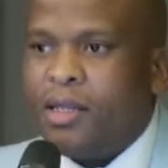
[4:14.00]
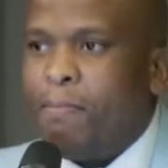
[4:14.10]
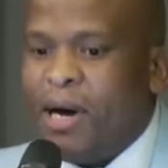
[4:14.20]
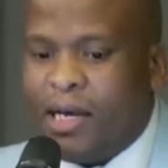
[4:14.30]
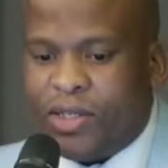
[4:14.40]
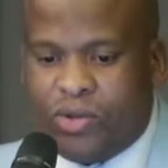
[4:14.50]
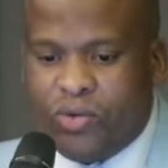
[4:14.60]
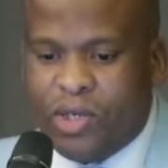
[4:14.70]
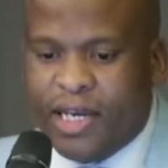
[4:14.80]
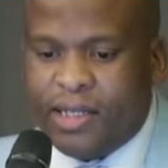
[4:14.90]
the past
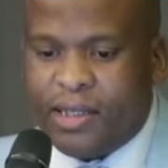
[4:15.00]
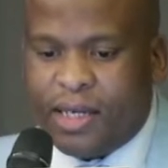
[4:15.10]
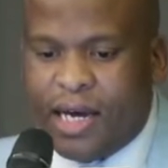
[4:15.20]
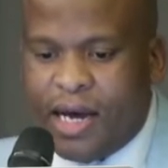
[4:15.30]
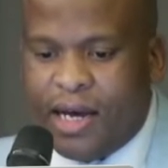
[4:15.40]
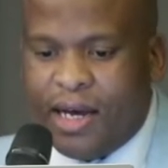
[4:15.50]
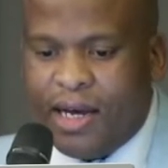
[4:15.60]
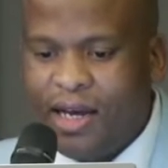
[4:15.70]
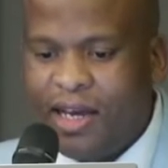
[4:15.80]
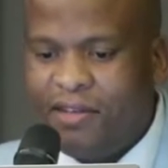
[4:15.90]
2 days
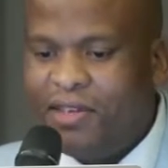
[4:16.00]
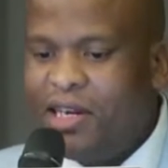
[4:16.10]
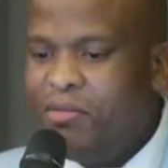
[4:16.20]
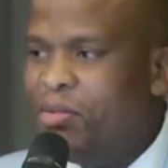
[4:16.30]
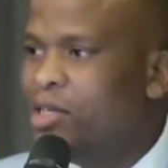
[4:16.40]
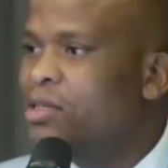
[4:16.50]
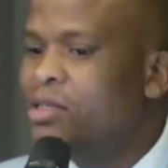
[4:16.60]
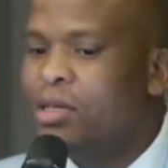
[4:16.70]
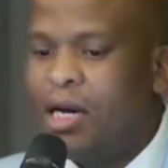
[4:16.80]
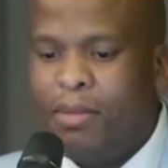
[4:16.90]
have really
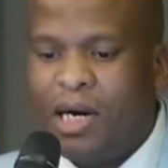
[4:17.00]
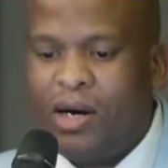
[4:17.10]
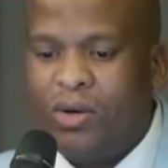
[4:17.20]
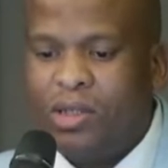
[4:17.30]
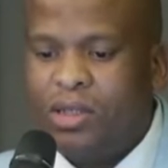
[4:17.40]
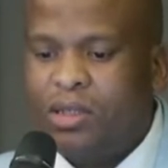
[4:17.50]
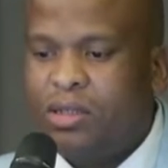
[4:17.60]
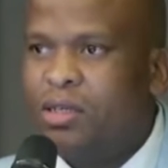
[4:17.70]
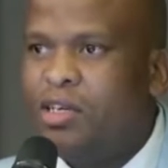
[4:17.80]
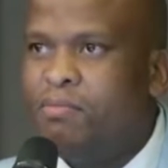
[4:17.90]
been about
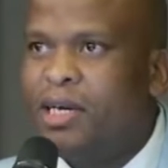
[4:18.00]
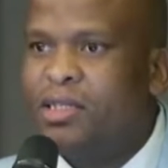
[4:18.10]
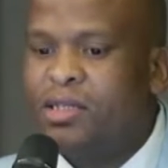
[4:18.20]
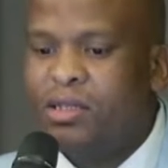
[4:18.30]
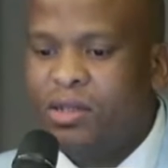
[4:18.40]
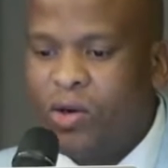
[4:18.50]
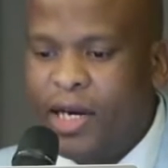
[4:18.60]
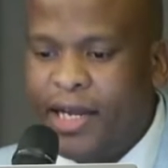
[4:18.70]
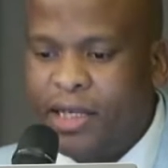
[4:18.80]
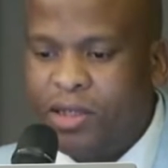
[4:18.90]
imparting
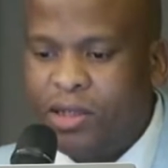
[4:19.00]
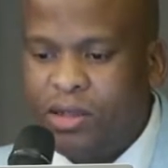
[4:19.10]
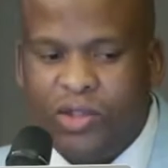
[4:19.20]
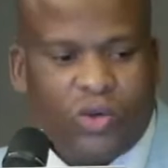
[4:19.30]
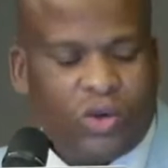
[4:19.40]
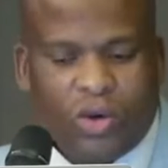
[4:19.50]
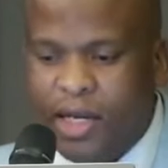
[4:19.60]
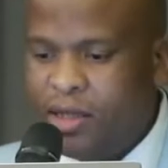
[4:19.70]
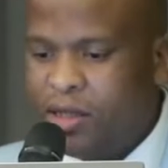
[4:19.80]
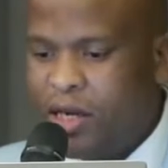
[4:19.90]
knowledge, new
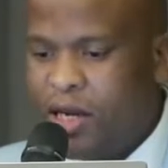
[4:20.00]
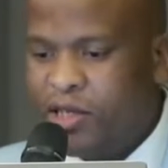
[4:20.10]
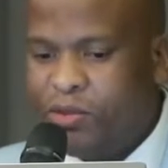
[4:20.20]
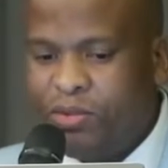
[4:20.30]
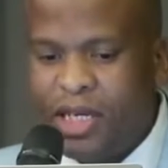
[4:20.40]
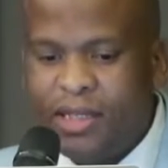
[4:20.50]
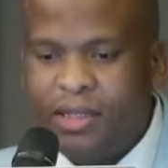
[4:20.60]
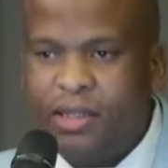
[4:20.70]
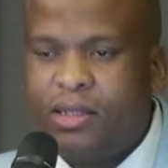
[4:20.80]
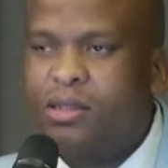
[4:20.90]
knowledge,
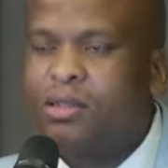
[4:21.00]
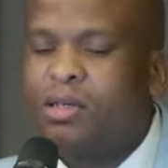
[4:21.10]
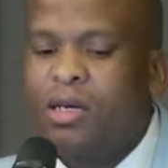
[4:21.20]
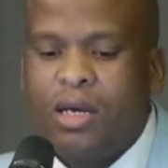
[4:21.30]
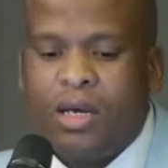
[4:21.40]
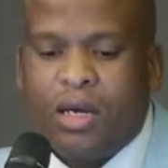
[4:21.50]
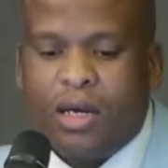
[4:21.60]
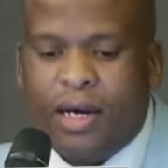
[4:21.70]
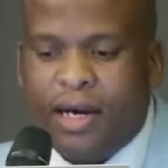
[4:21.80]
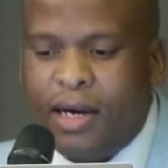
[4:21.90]
experiences,
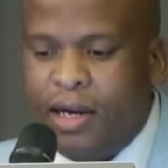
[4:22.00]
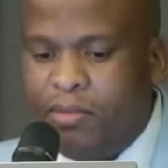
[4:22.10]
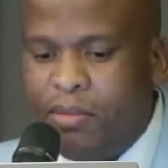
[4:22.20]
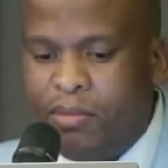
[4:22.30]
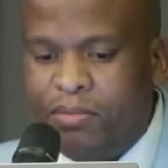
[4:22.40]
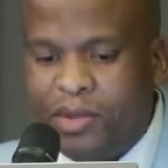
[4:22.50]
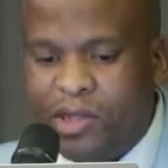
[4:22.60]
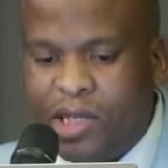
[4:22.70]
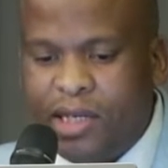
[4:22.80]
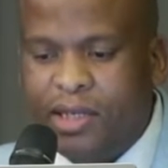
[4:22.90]

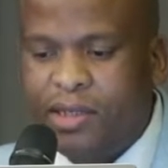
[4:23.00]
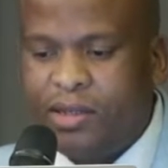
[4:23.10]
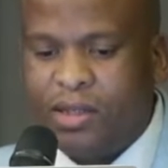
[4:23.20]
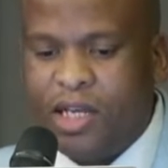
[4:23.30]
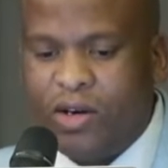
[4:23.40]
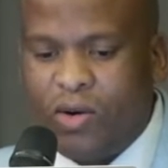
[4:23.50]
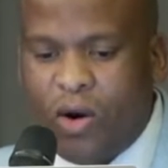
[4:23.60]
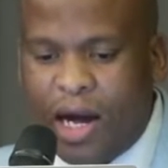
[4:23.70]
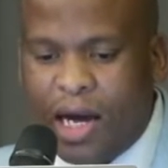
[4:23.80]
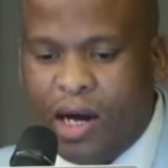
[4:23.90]
skills, the
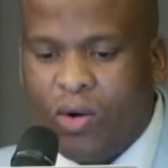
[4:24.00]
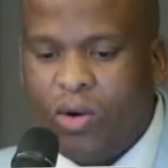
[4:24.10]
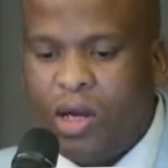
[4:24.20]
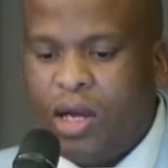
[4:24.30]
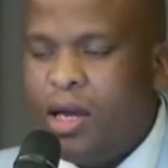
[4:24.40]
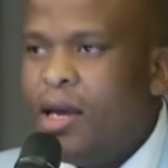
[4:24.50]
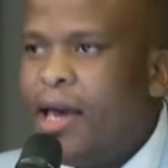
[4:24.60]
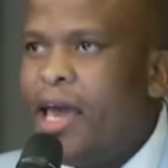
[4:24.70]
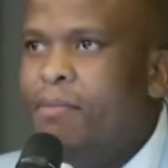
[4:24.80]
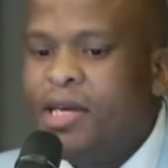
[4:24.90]
know-how,
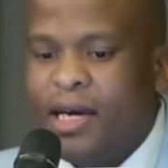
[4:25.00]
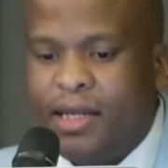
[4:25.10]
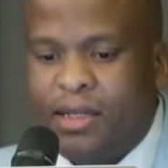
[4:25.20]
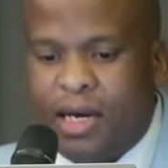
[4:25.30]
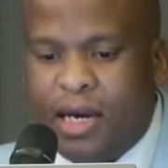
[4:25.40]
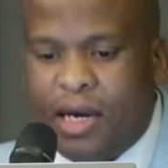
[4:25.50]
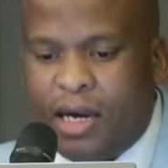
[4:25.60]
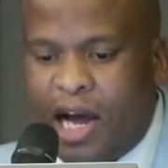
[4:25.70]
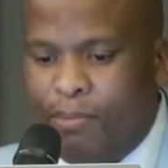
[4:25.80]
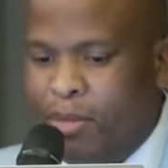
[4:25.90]
aimed at
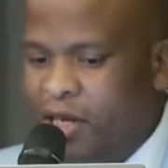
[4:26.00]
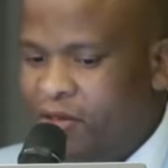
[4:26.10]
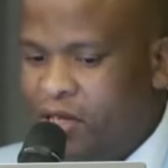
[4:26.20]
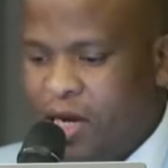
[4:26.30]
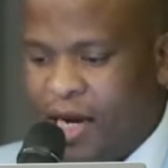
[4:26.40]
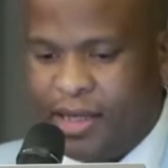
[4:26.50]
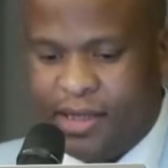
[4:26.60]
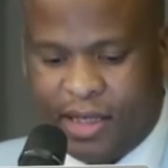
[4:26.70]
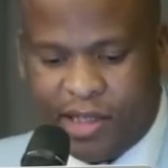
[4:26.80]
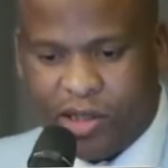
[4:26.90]
uplifting
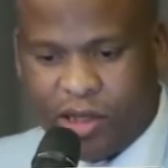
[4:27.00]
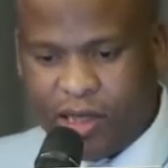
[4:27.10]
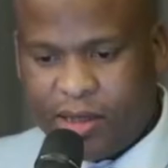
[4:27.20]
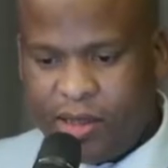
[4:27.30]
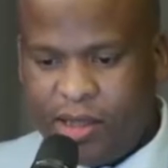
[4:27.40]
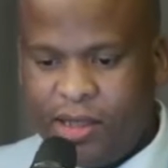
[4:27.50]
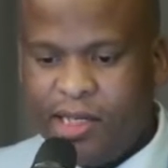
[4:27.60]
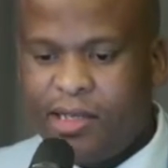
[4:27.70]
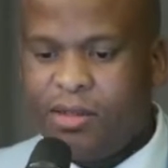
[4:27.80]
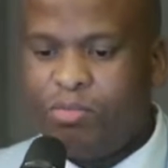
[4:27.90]
us as the
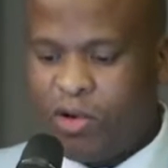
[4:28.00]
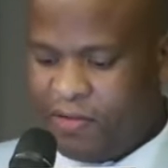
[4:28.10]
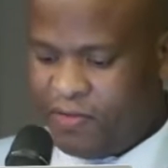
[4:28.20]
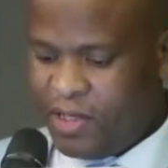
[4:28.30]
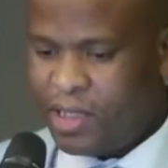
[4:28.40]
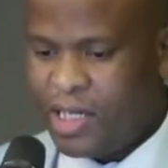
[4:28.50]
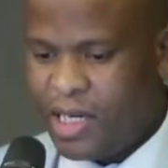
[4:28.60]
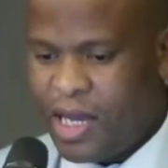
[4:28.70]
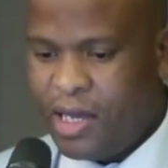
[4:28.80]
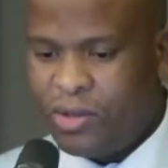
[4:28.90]
citizens. Prof
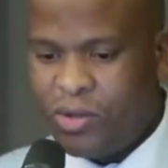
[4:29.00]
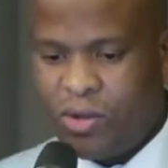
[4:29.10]
yesterday